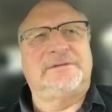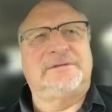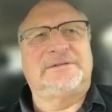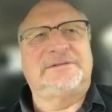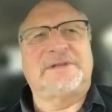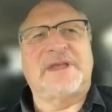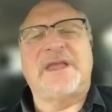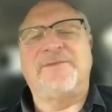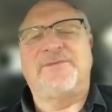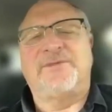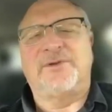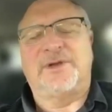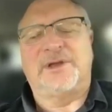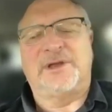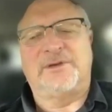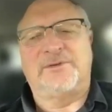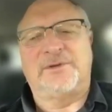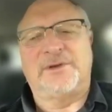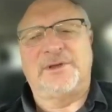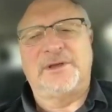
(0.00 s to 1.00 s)
Xavier
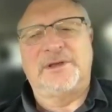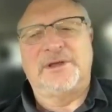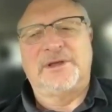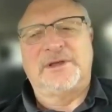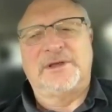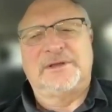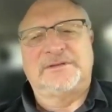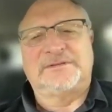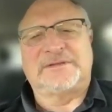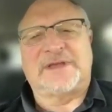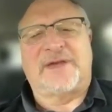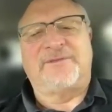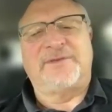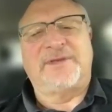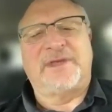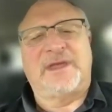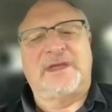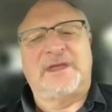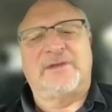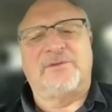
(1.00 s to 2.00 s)
Henry,
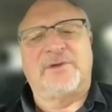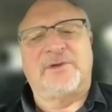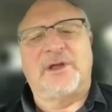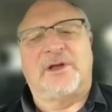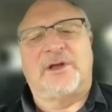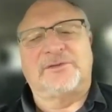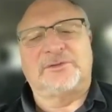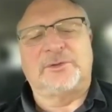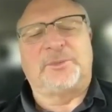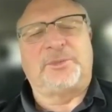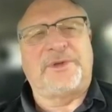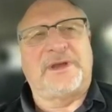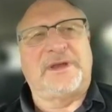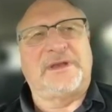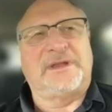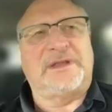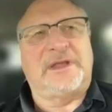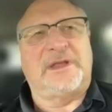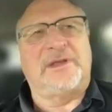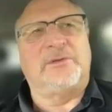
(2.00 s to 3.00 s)
Xavier Henry also played
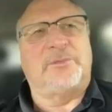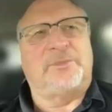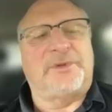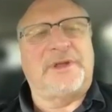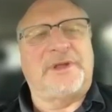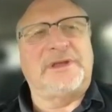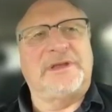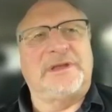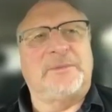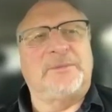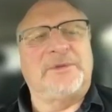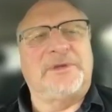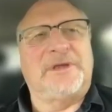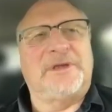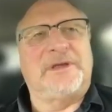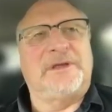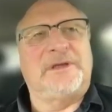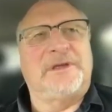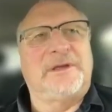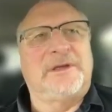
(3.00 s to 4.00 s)
at KU and played in the
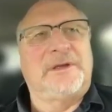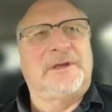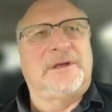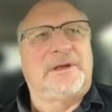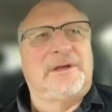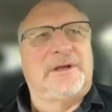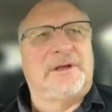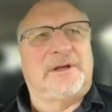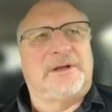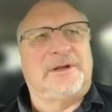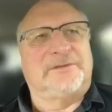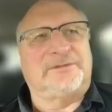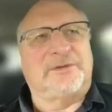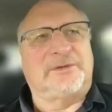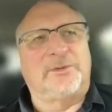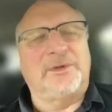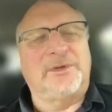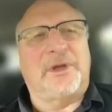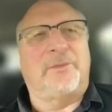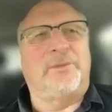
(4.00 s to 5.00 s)
NBA. Uh,
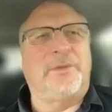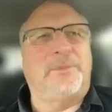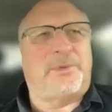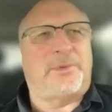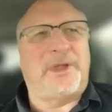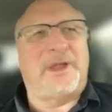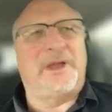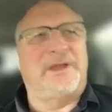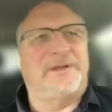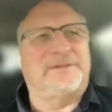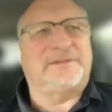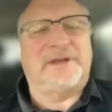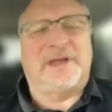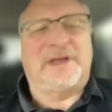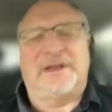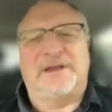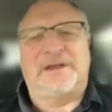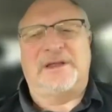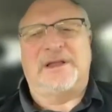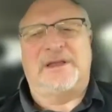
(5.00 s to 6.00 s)
so yeah, we played on
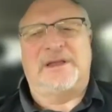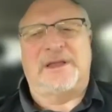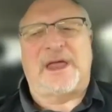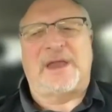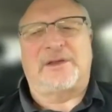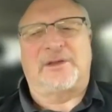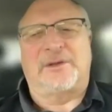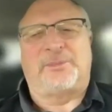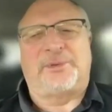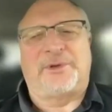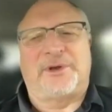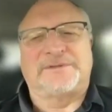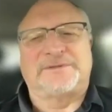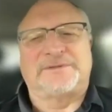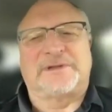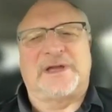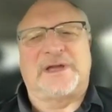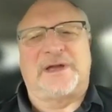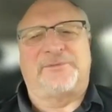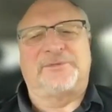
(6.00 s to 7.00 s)
got, got a lot of good players in
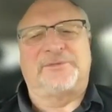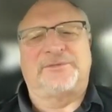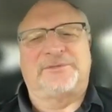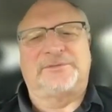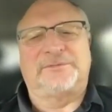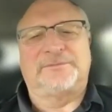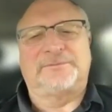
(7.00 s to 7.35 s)
the conference.